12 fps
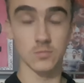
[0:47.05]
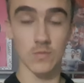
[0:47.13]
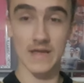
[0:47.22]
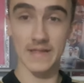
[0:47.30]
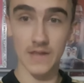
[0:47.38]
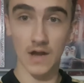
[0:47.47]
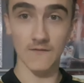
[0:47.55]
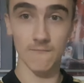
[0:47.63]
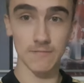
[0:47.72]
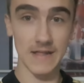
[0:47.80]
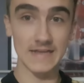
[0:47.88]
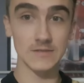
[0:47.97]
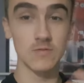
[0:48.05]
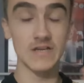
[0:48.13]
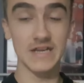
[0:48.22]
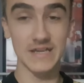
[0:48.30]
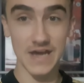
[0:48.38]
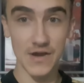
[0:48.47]
We're ninth place. We
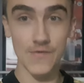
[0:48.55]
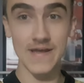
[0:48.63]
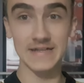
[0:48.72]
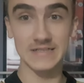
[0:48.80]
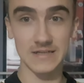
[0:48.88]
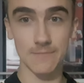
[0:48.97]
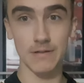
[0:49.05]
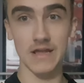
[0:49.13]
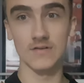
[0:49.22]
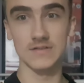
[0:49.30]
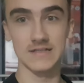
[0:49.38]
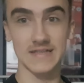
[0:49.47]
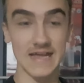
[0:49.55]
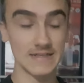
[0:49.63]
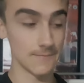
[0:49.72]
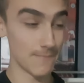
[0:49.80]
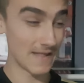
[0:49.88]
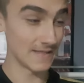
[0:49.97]
could go into the playoffs today,
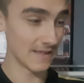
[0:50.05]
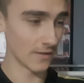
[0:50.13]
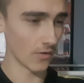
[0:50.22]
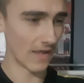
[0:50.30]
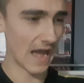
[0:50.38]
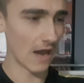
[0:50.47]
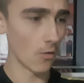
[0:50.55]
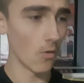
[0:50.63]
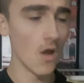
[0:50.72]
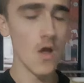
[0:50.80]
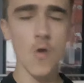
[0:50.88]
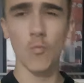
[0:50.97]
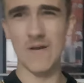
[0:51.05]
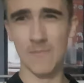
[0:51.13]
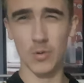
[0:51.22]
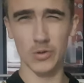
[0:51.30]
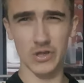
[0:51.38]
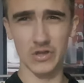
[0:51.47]
depending on how
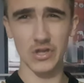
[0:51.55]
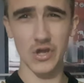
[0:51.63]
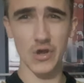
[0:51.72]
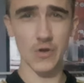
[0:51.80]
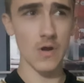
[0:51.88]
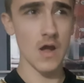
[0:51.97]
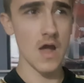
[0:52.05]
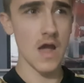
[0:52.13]
Wimbledon do